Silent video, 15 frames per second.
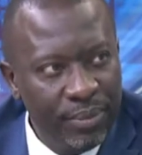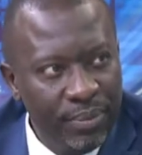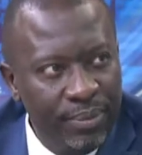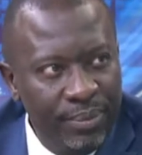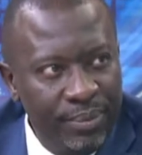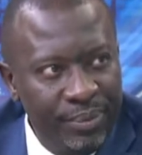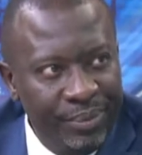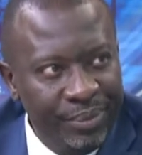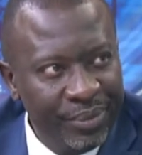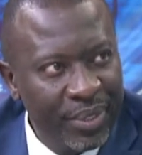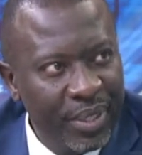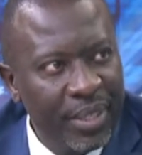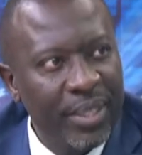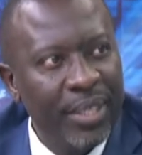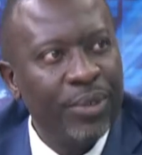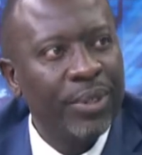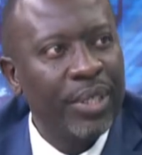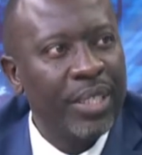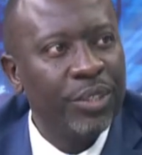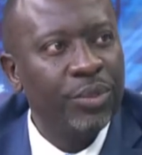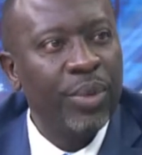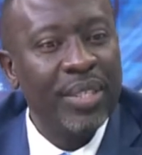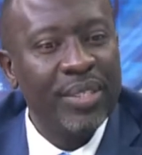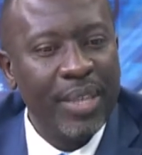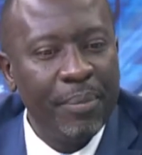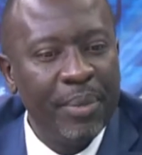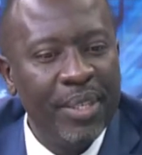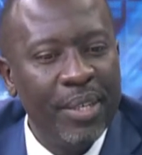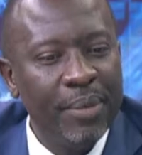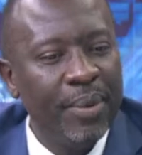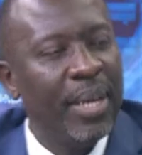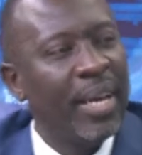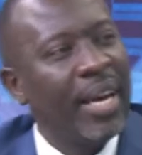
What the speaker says: The doctor needs to examine them,